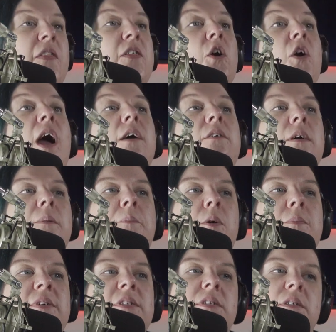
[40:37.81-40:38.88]
The crowd
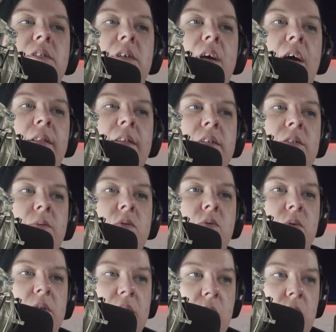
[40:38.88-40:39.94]
moments at this was
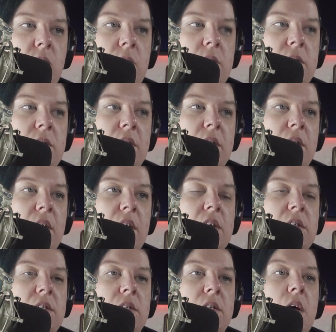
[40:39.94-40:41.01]
really cool
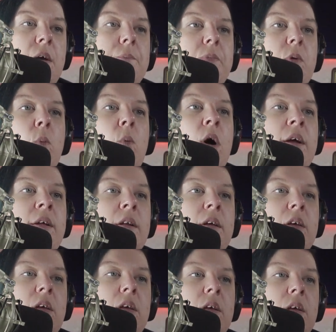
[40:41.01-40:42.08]
because, one,
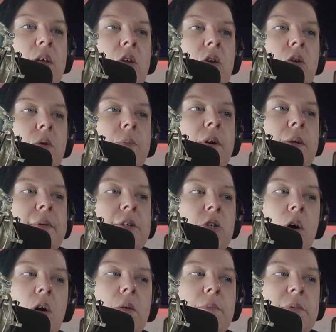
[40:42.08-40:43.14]
you're pretty much all